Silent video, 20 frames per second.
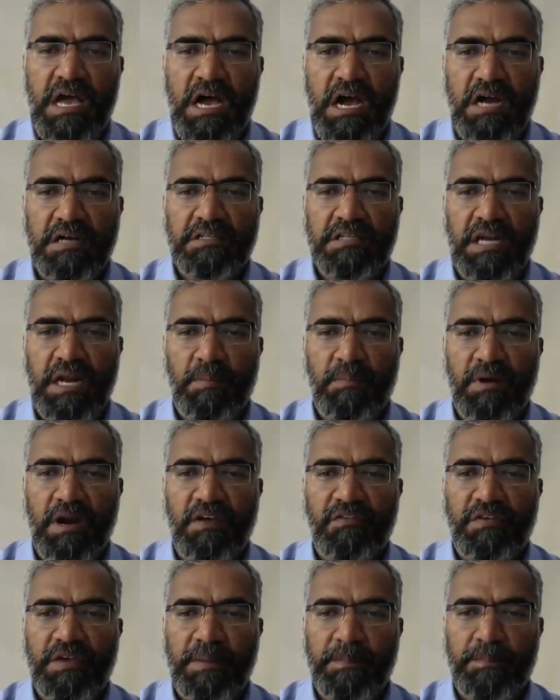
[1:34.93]
on the number
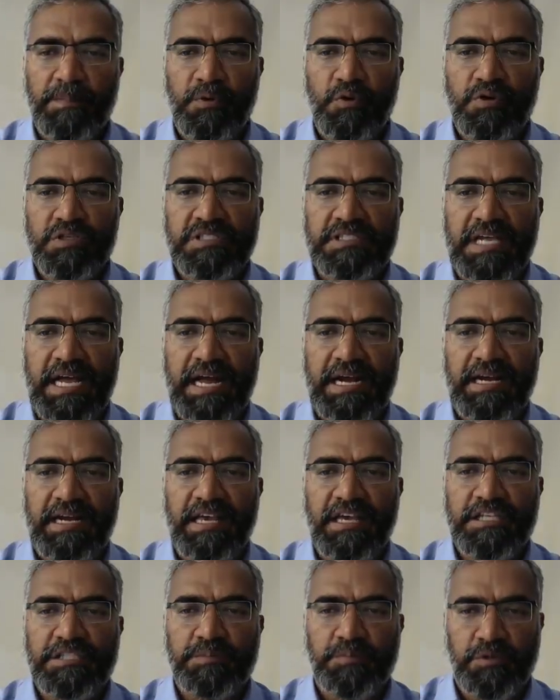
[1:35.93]
of imports
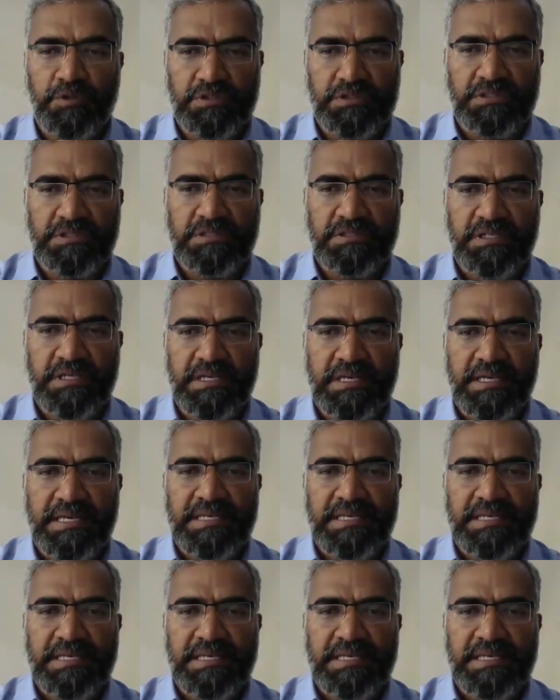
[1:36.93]
and exports.